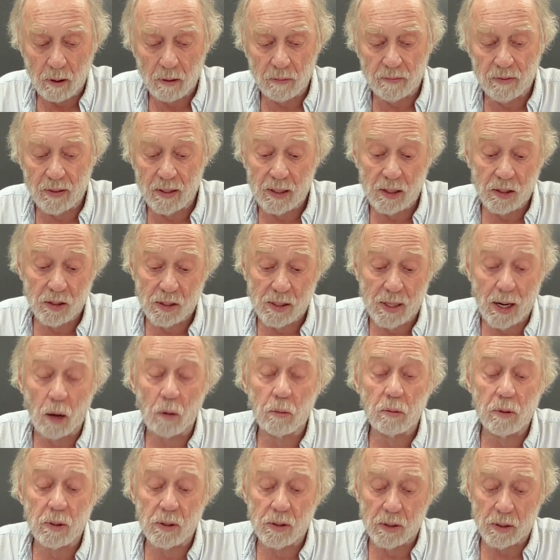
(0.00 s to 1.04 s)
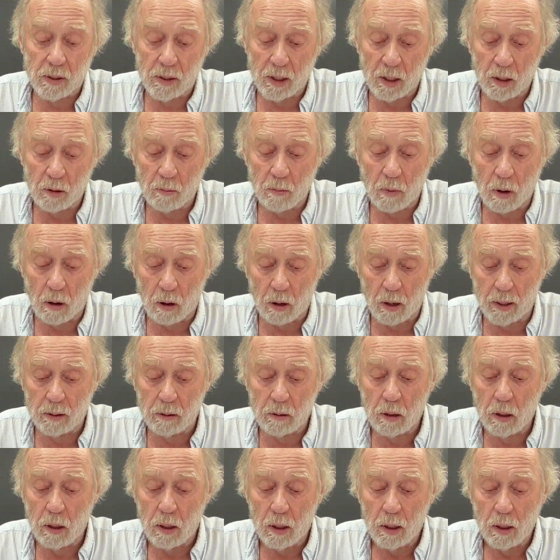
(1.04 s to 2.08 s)
of these doubtlessly in mind,
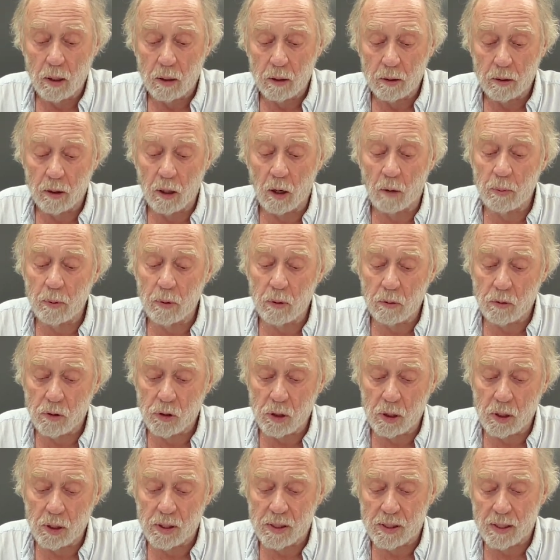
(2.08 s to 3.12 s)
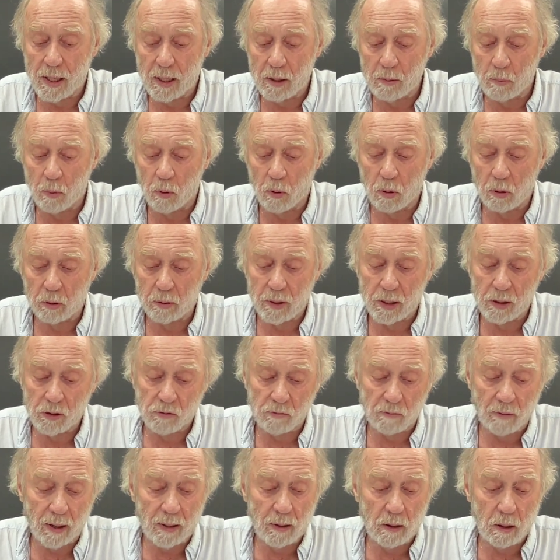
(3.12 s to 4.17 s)
W.G. Sebald has
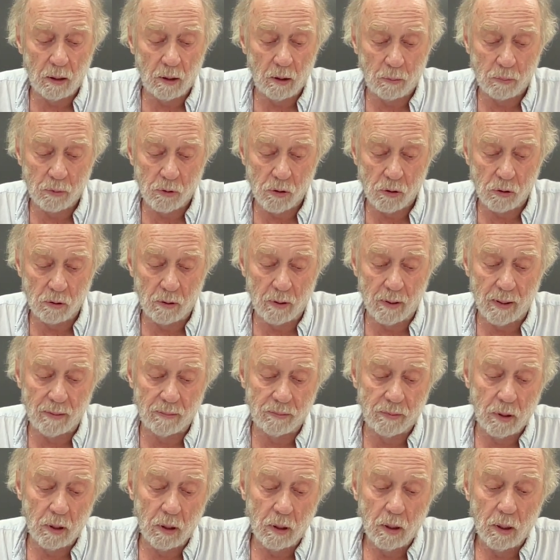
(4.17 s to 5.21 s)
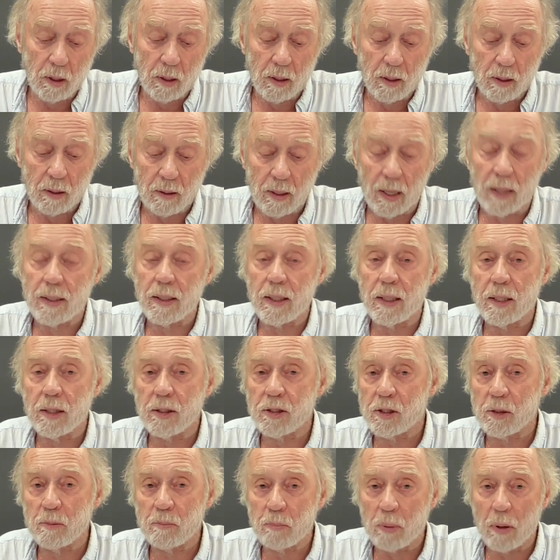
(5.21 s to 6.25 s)
rightly observed that it
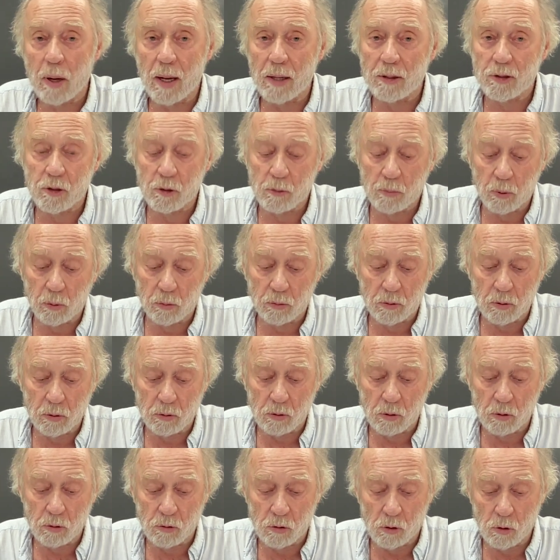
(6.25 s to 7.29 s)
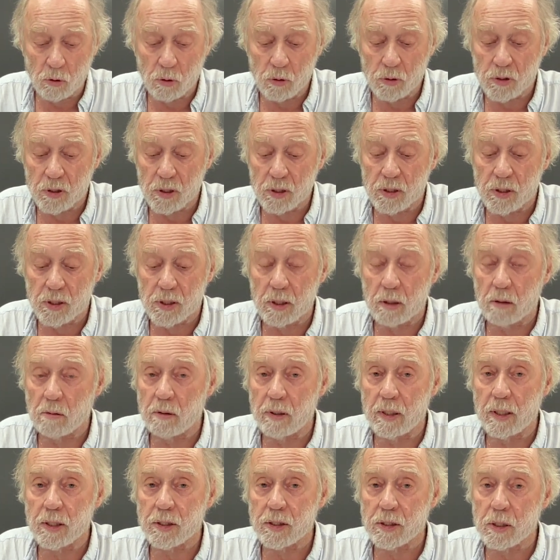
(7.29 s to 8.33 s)
is impossible to deduce a
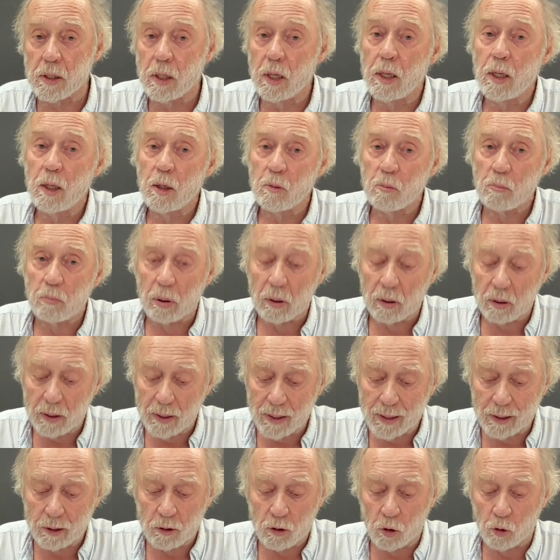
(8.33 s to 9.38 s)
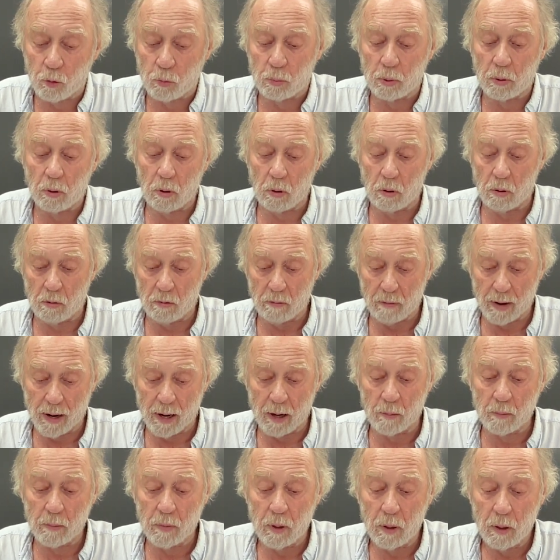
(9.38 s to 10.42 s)
serious political
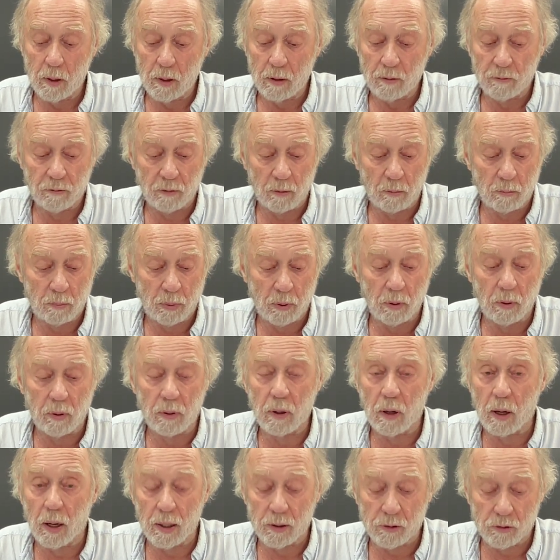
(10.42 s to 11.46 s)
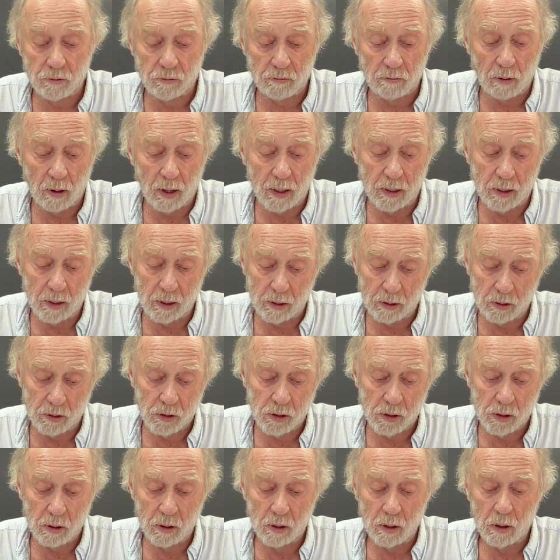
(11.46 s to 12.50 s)
program from Bernhard's
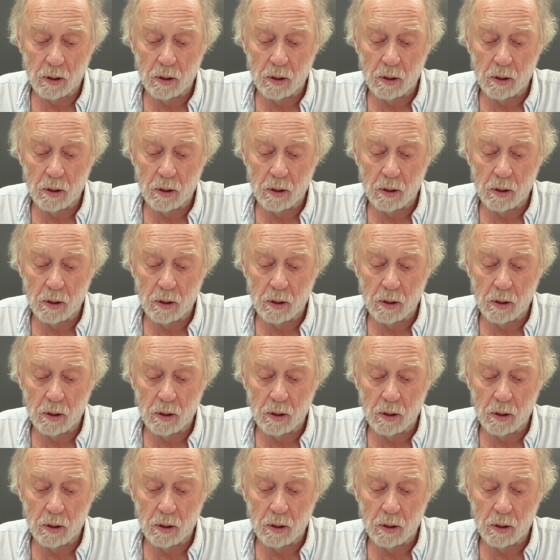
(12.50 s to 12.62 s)
writings.